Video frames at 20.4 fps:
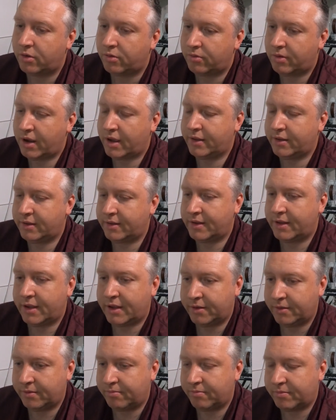rather than
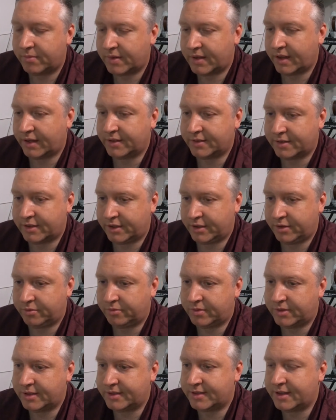the things that you
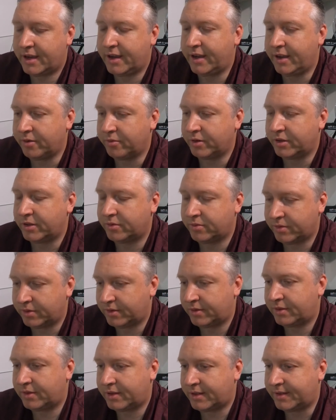desire, which
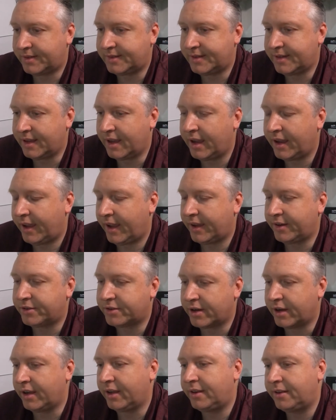was the CIA
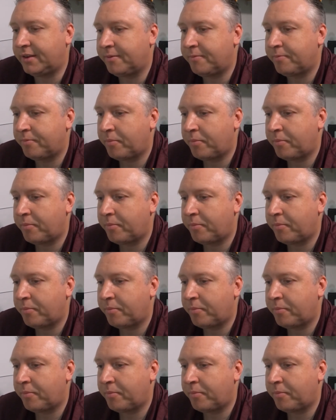Triad.